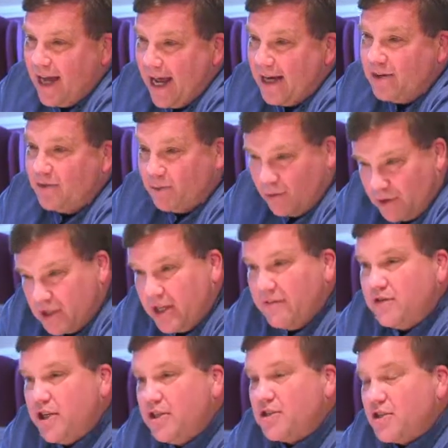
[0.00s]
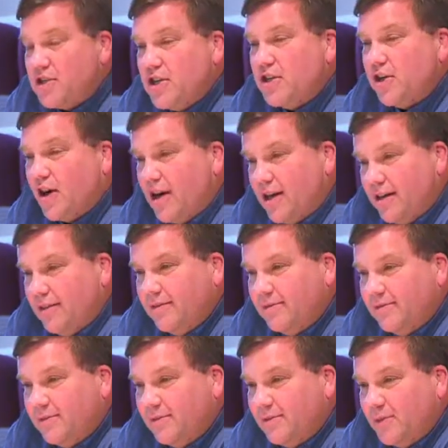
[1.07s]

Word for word: and receive Jesus in your heart?